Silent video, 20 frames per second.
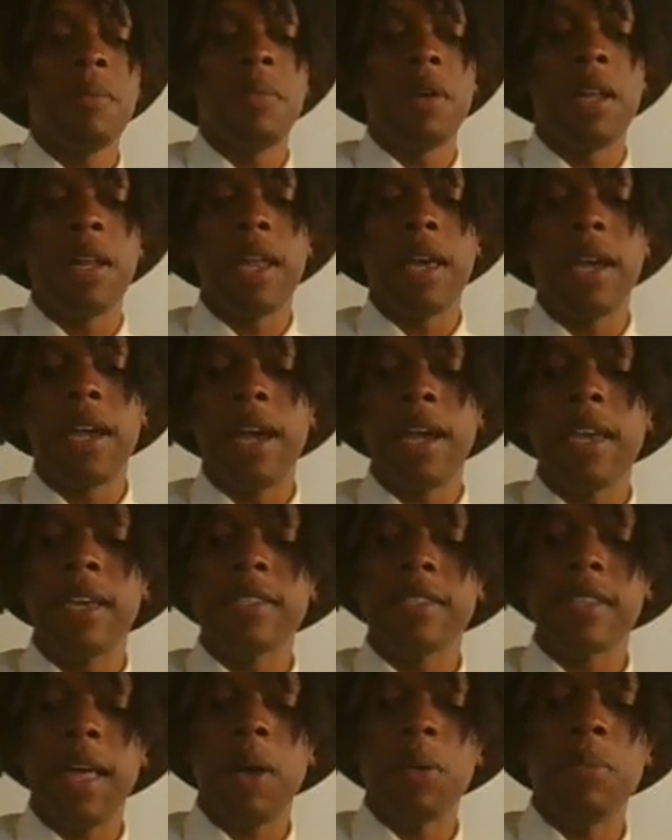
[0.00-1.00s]
But I
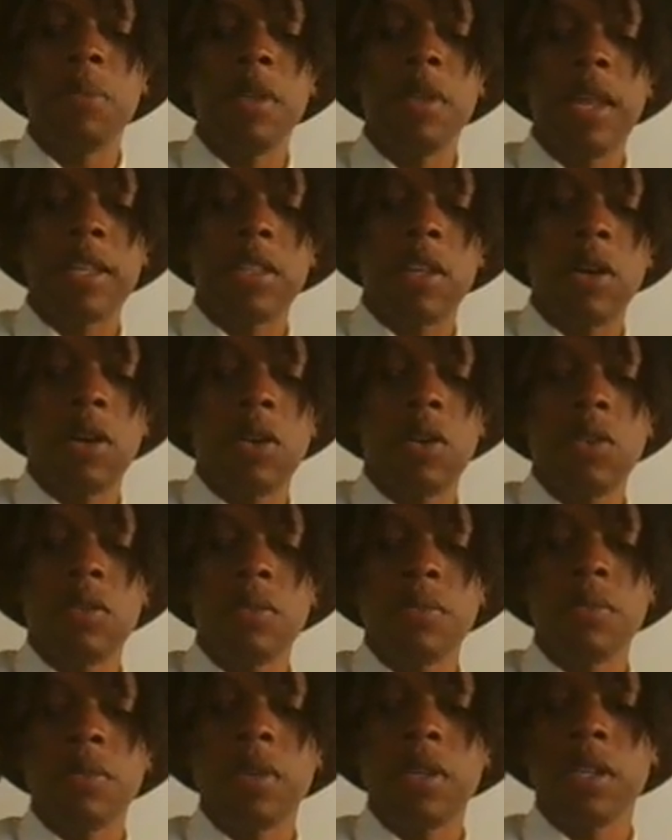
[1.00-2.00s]
guess that would be the
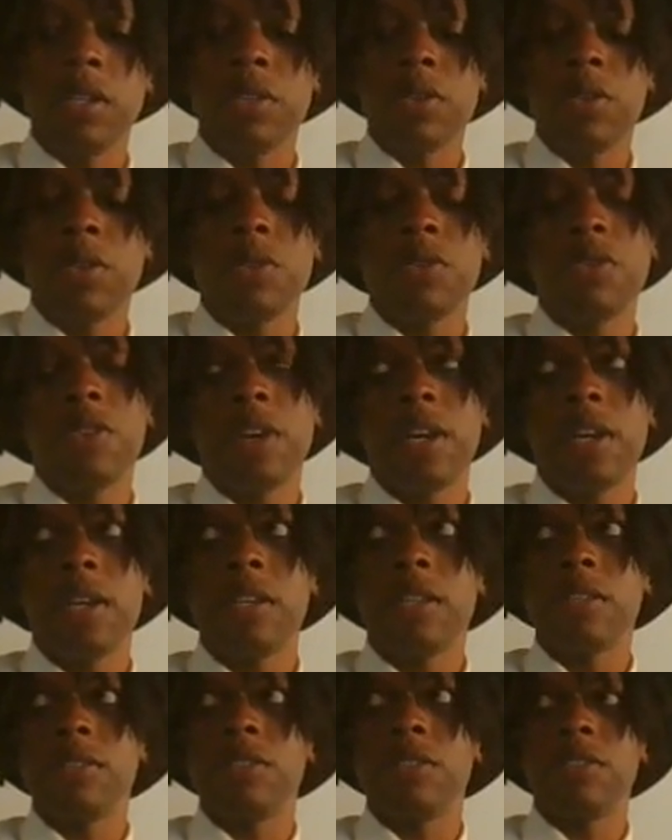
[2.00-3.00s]
hope in this whole
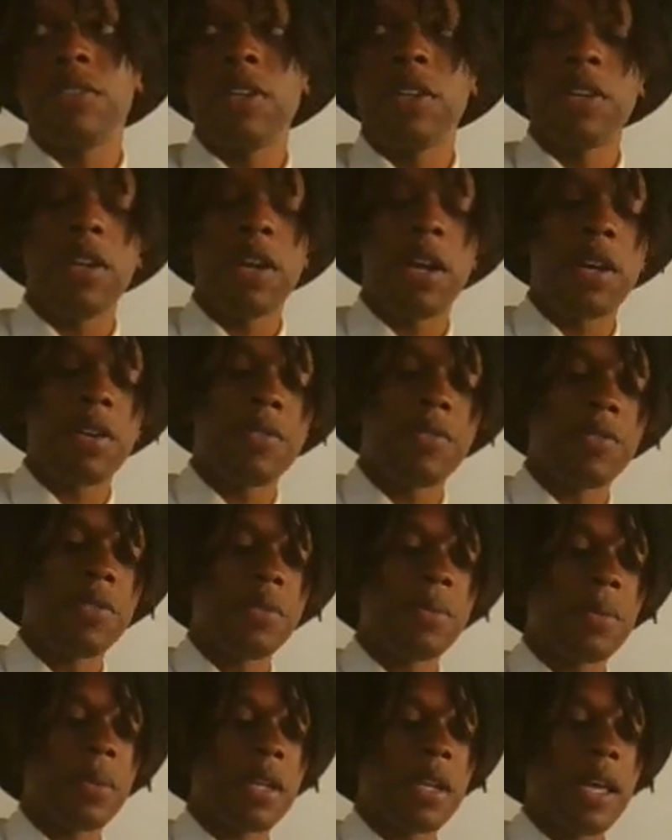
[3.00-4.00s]
transgender
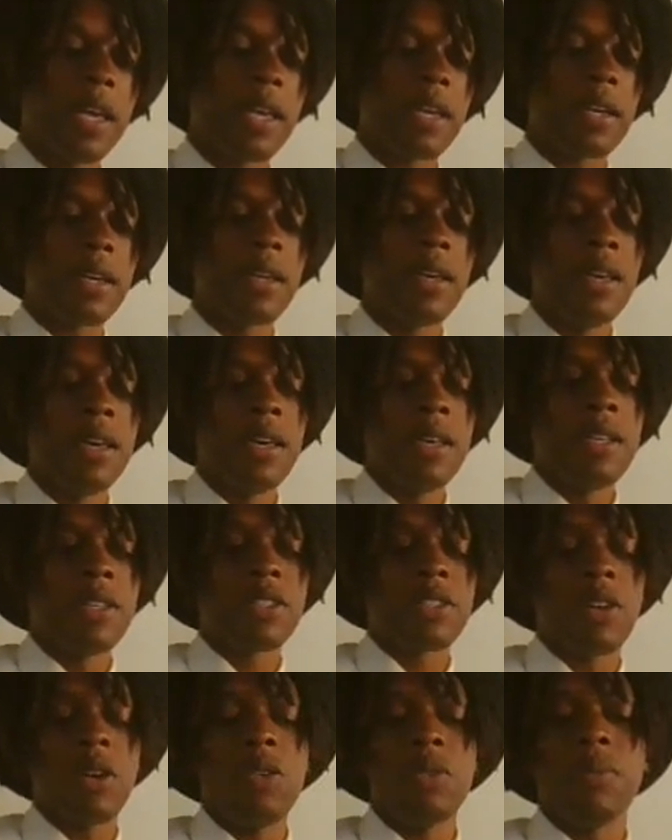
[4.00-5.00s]
non-conforming
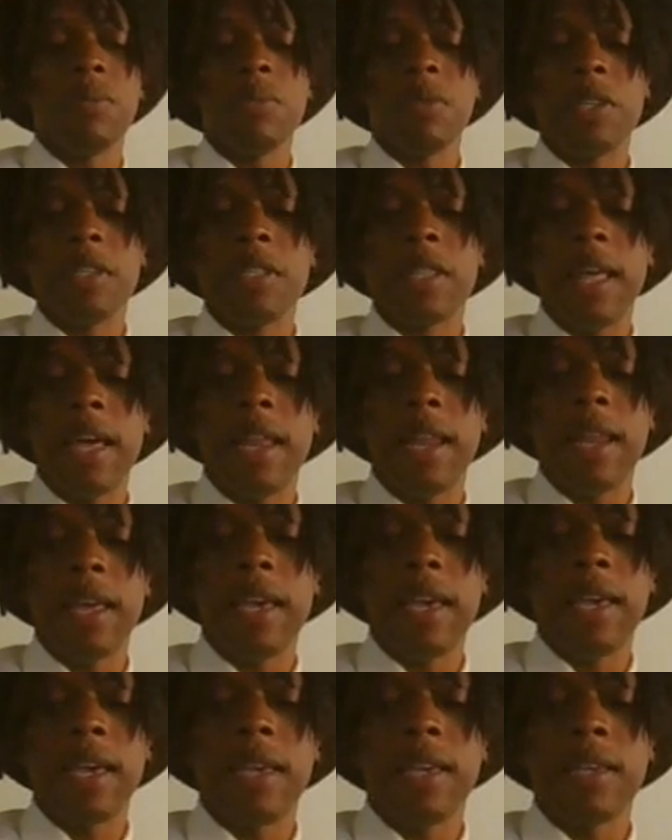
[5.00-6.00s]
scope is that